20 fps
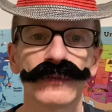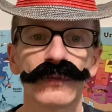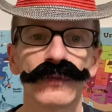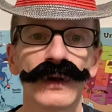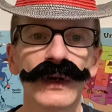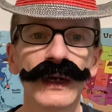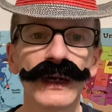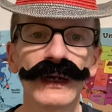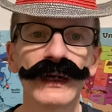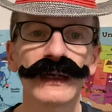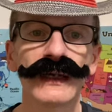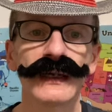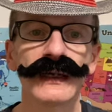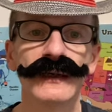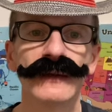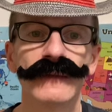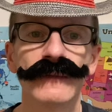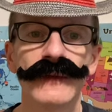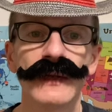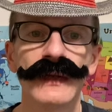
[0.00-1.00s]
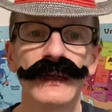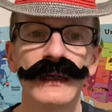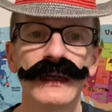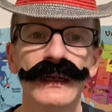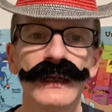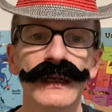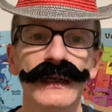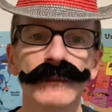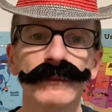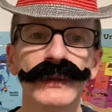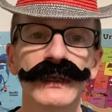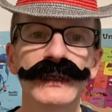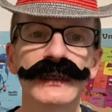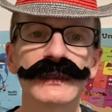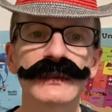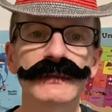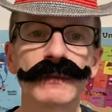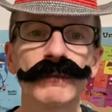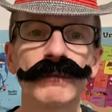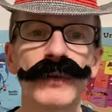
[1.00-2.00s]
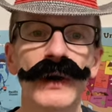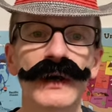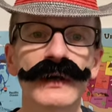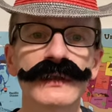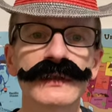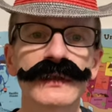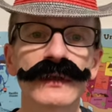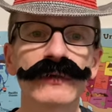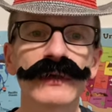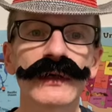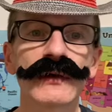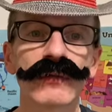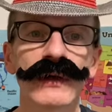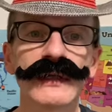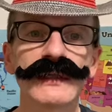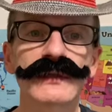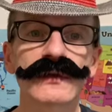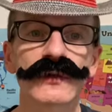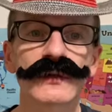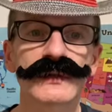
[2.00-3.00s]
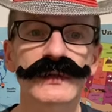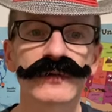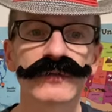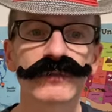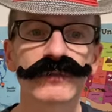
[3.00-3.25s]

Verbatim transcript: why? Because bugs are a great source of